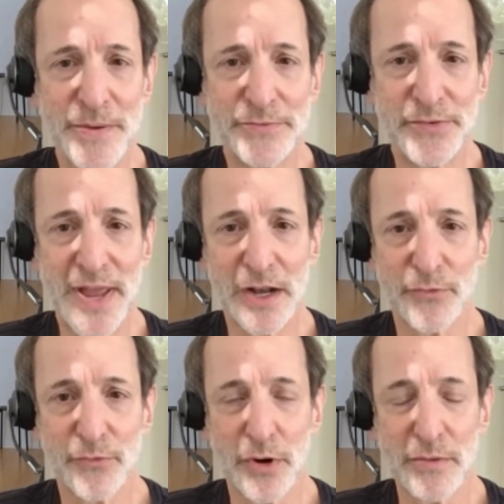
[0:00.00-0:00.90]
In fact,
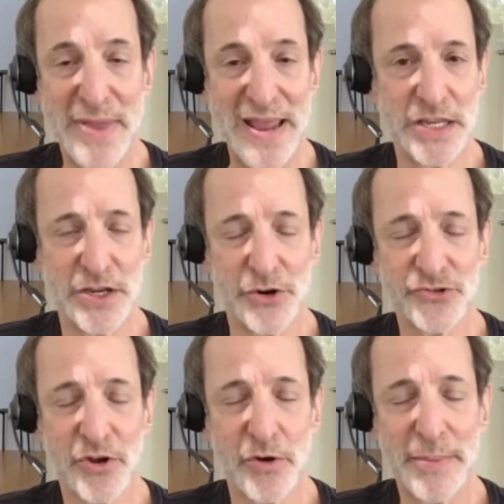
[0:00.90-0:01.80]
for many
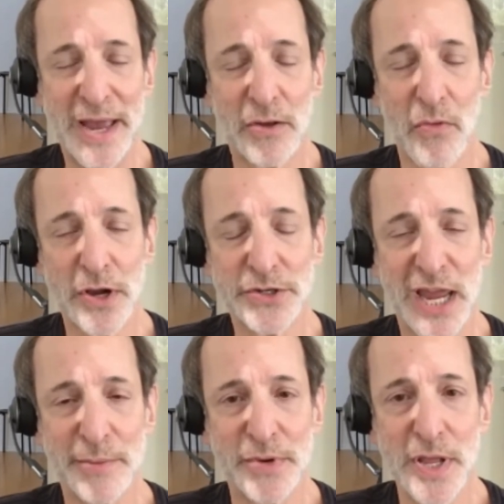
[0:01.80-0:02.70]
years, going back a long
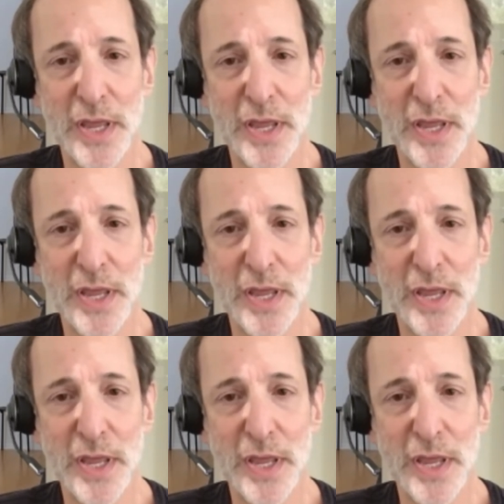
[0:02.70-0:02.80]
time